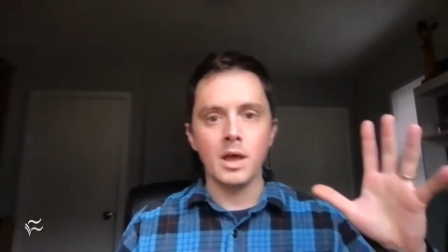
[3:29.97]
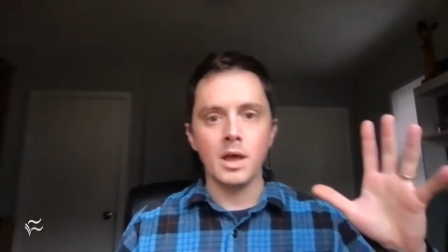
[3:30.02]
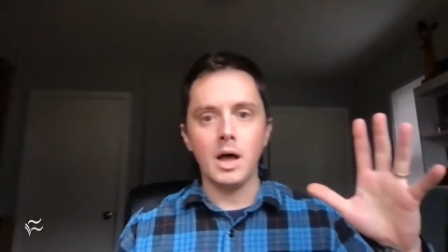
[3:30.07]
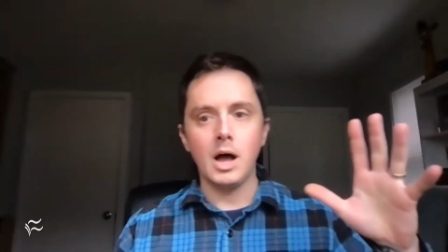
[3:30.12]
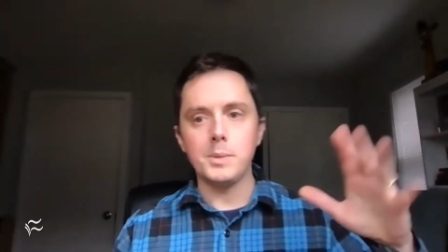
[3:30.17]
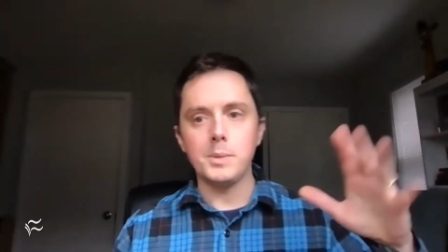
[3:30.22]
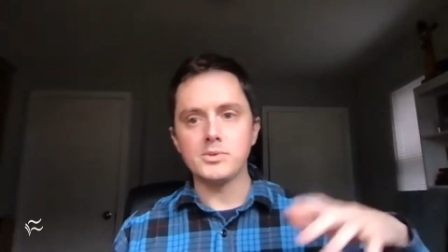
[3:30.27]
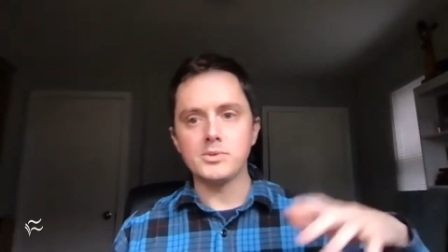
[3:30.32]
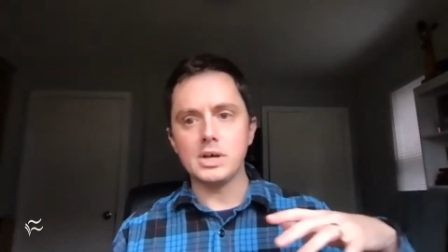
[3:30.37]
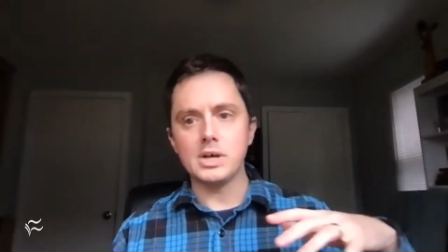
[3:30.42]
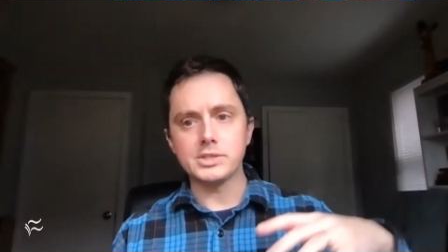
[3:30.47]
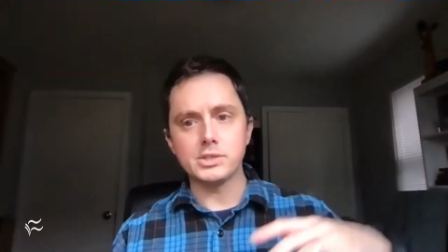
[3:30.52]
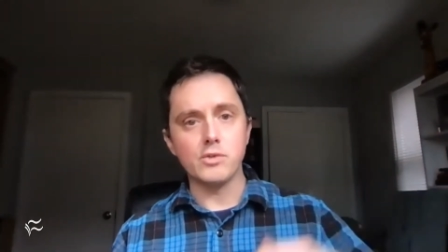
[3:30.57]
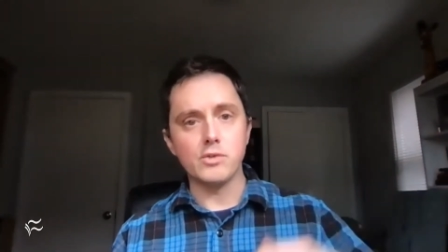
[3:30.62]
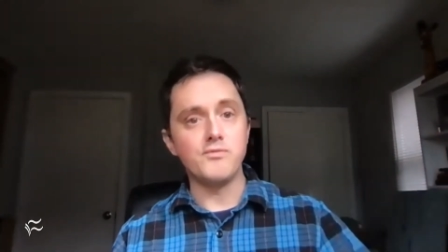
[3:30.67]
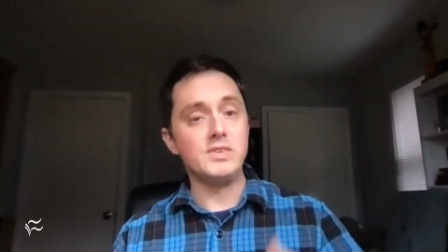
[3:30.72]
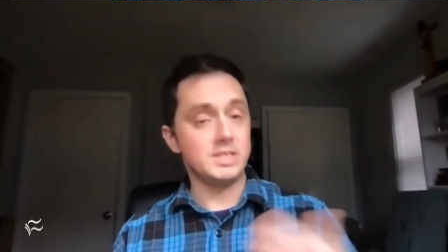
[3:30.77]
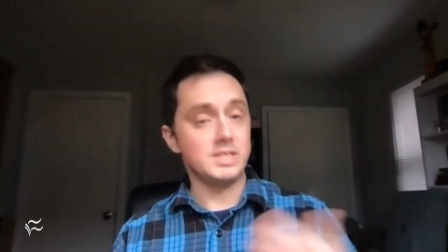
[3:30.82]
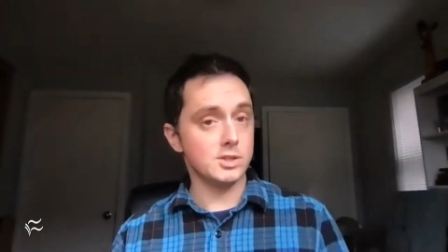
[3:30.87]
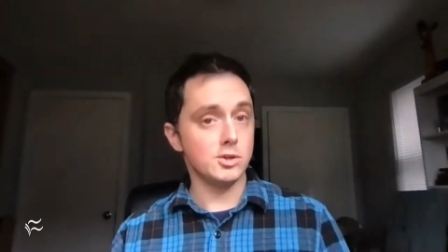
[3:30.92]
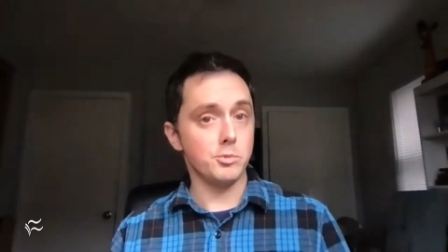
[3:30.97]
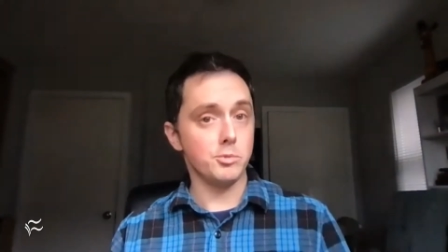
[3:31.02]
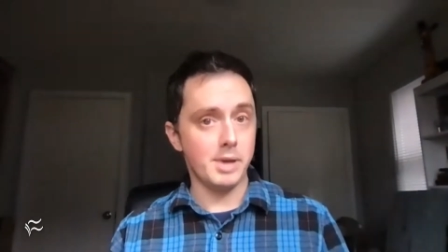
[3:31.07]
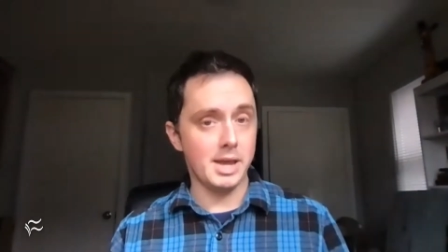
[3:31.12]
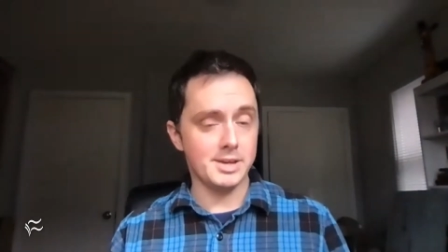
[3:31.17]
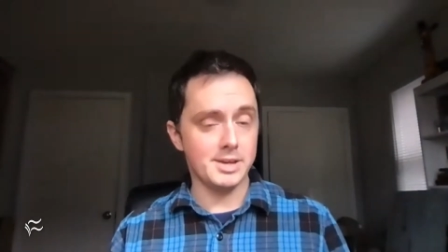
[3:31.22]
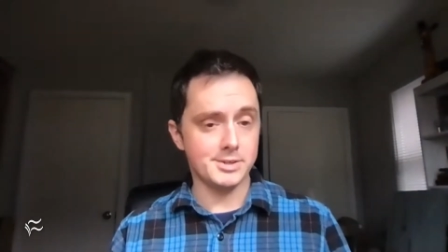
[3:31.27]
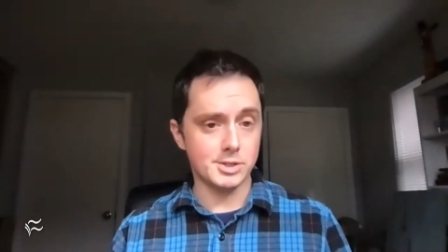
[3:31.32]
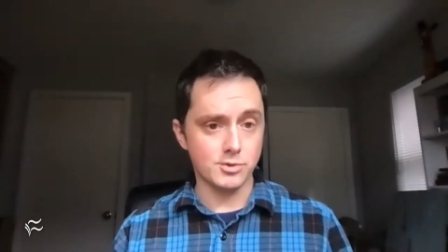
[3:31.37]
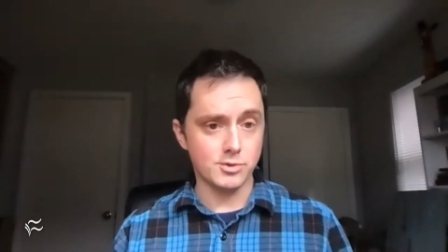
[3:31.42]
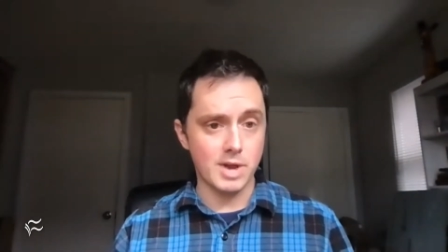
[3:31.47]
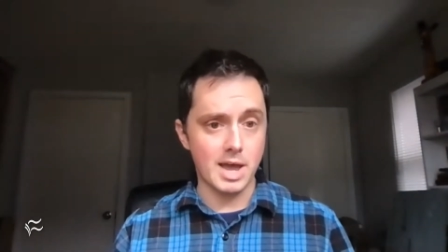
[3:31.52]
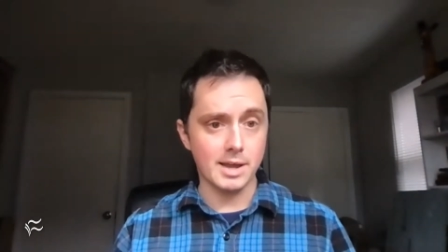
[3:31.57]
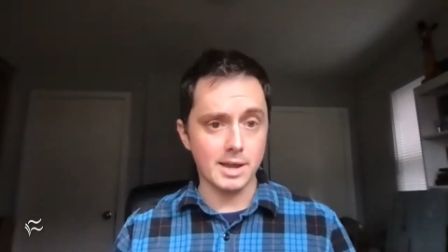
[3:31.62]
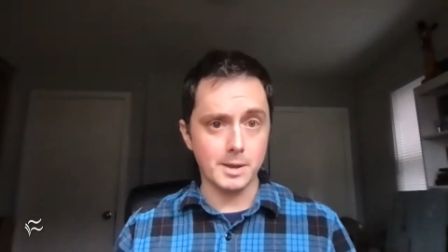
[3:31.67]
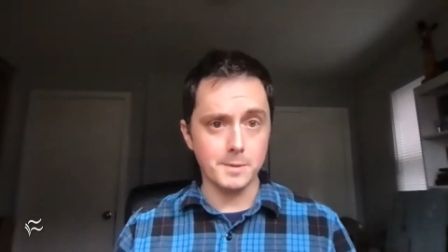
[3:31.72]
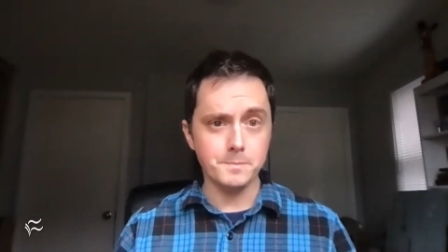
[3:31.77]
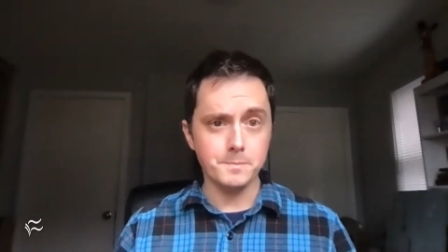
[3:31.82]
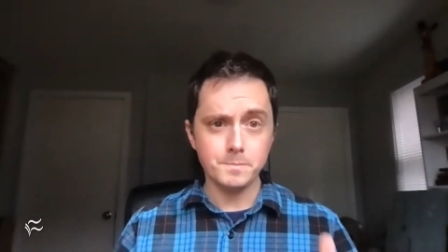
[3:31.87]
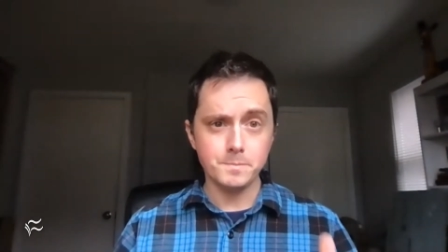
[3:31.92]
Um, there's also physical patient
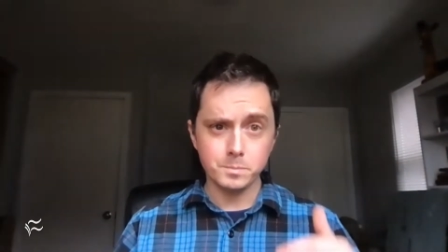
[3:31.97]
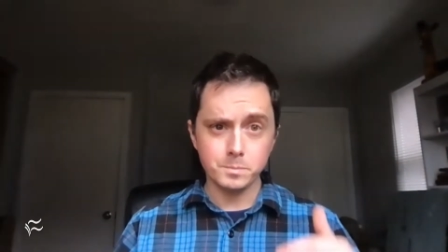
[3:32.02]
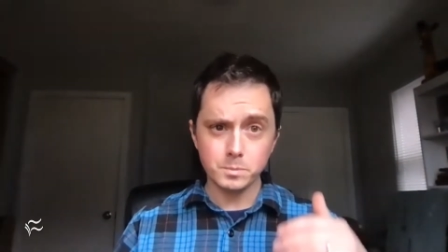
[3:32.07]
tracking.